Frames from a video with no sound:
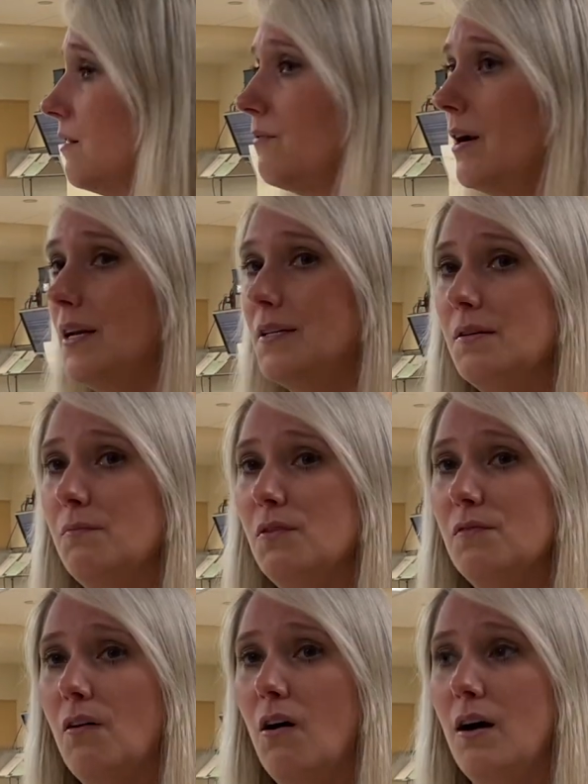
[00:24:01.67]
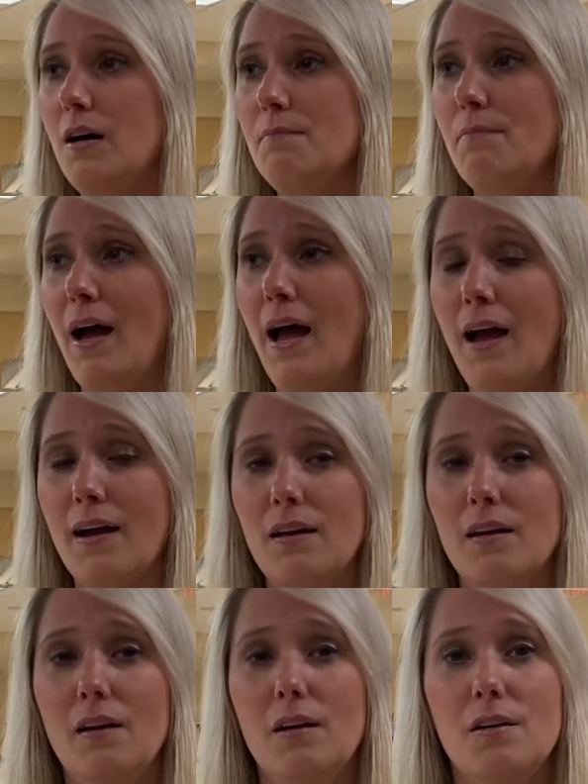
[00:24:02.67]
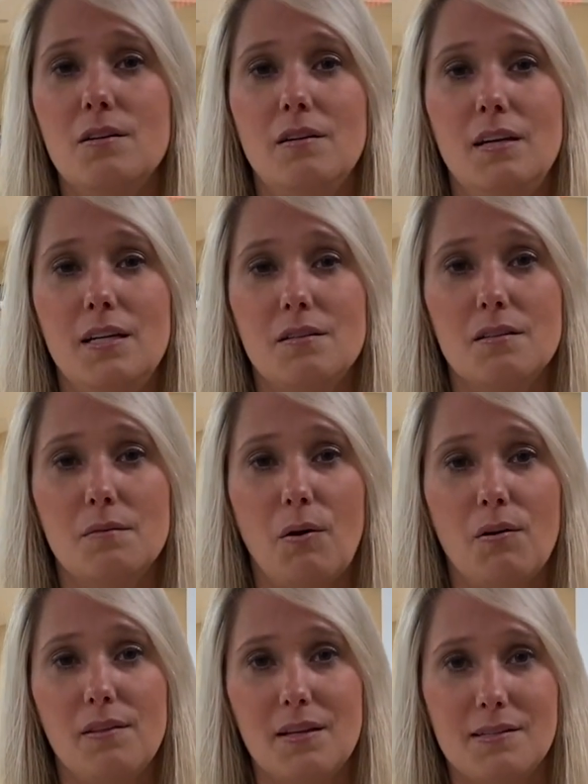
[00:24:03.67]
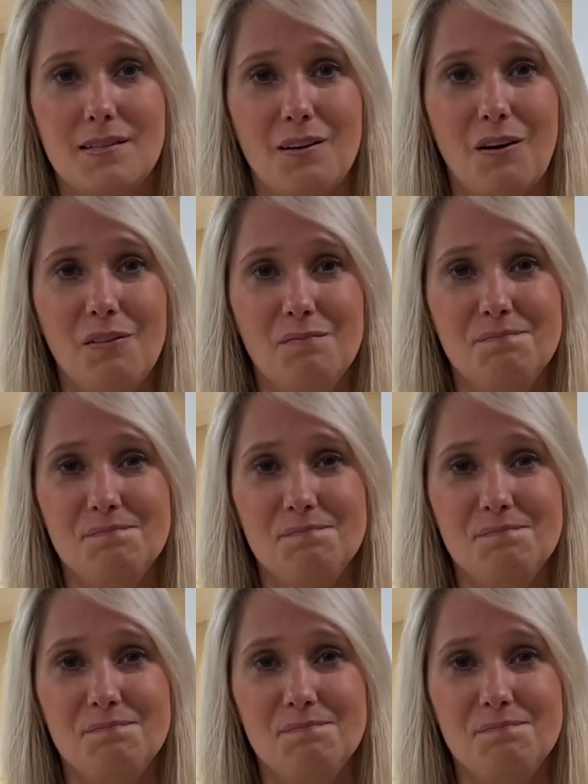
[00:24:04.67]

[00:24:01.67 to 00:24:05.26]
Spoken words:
ready to move on back into the birthing center.